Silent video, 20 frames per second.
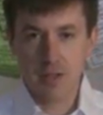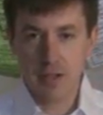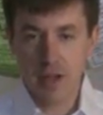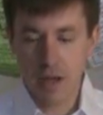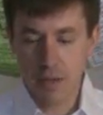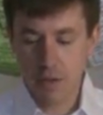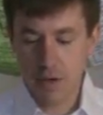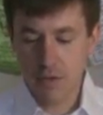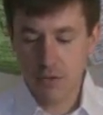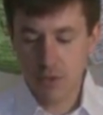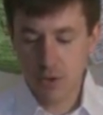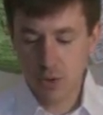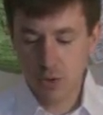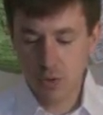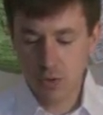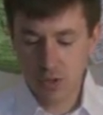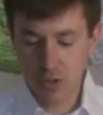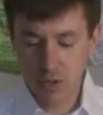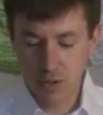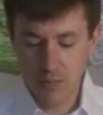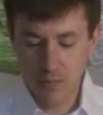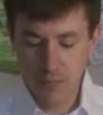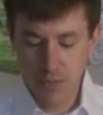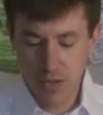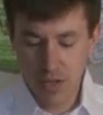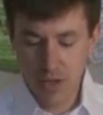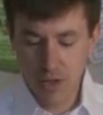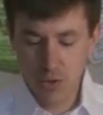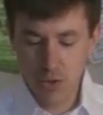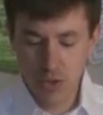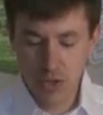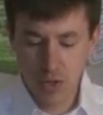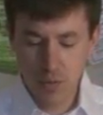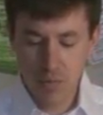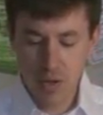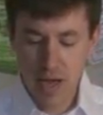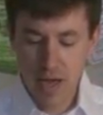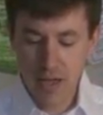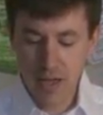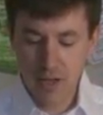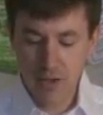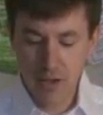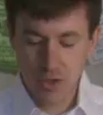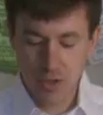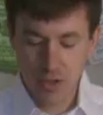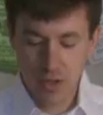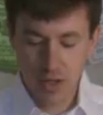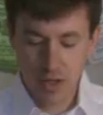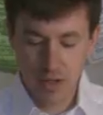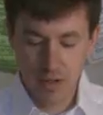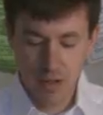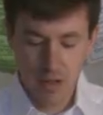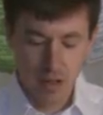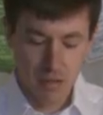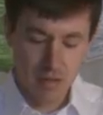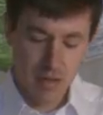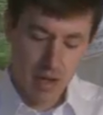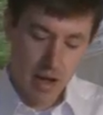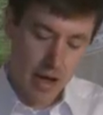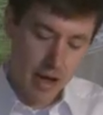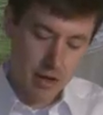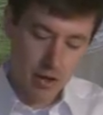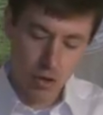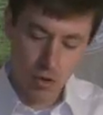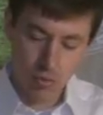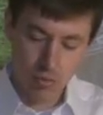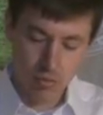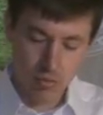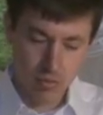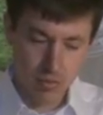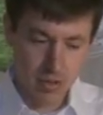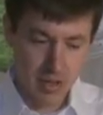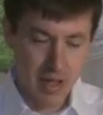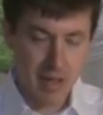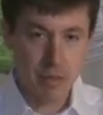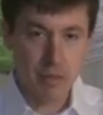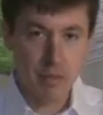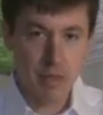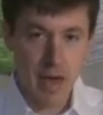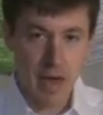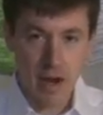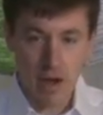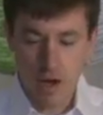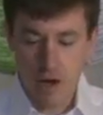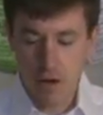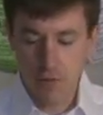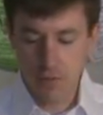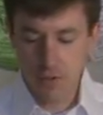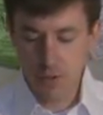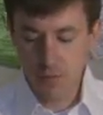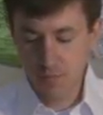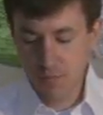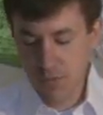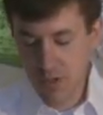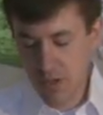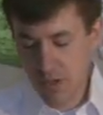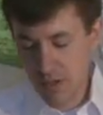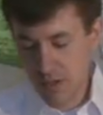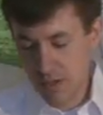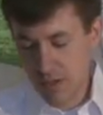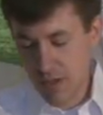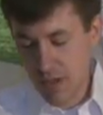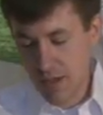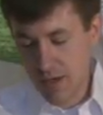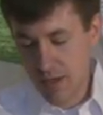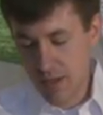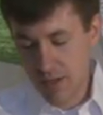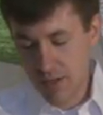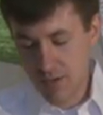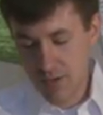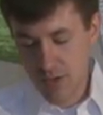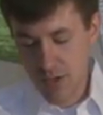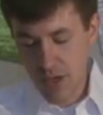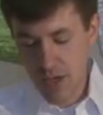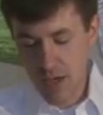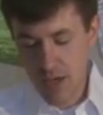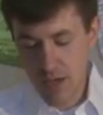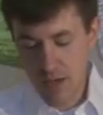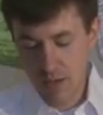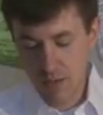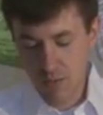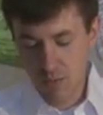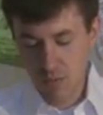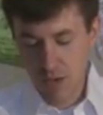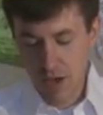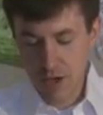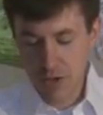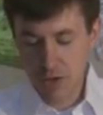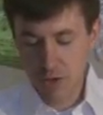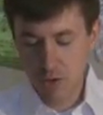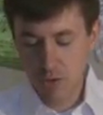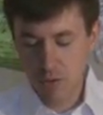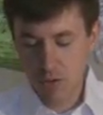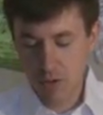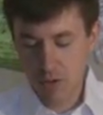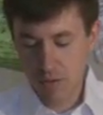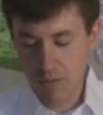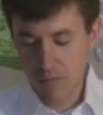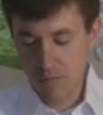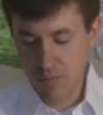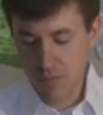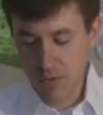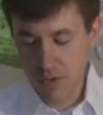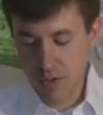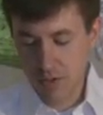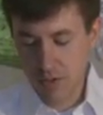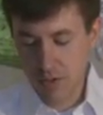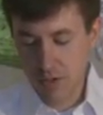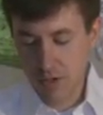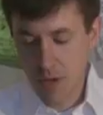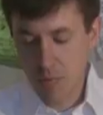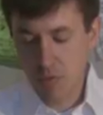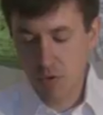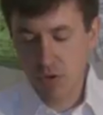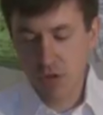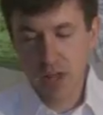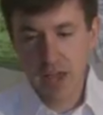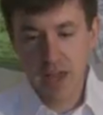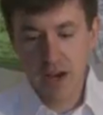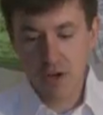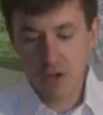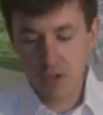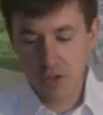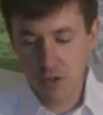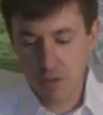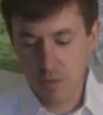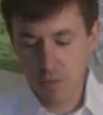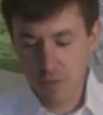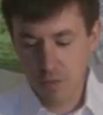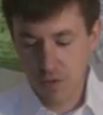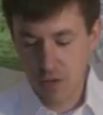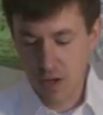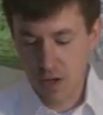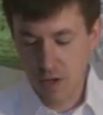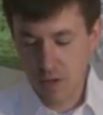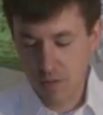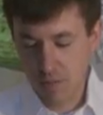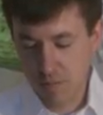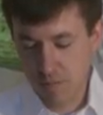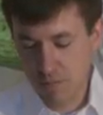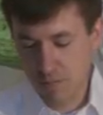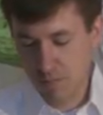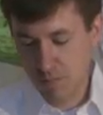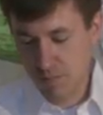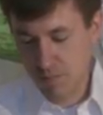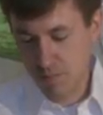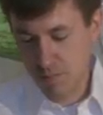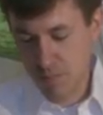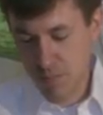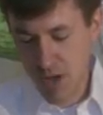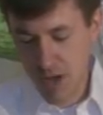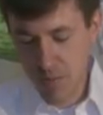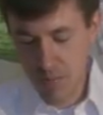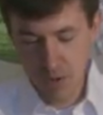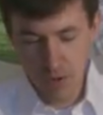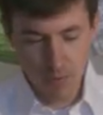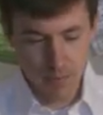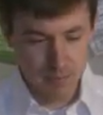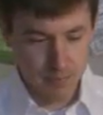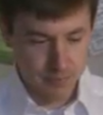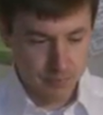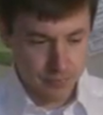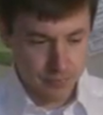And I thought this was an interesting package, seeing that I don't get that often. It is actually a couple layers of paper.